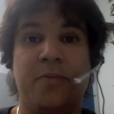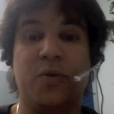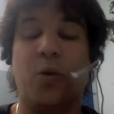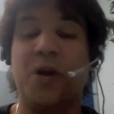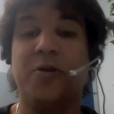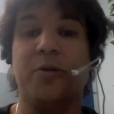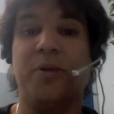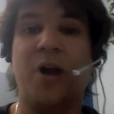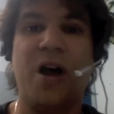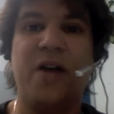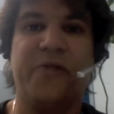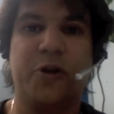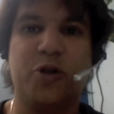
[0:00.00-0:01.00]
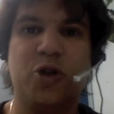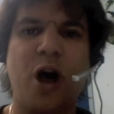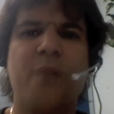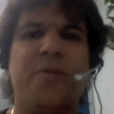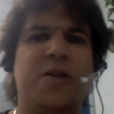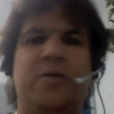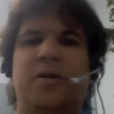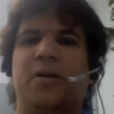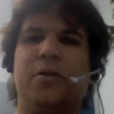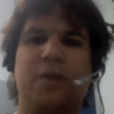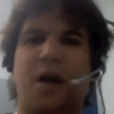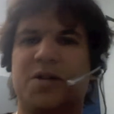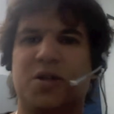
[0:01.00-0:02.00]
when you're applying for a job and you
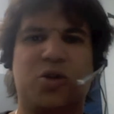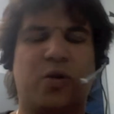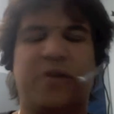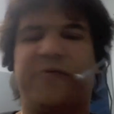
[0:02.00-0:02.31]
include lots of short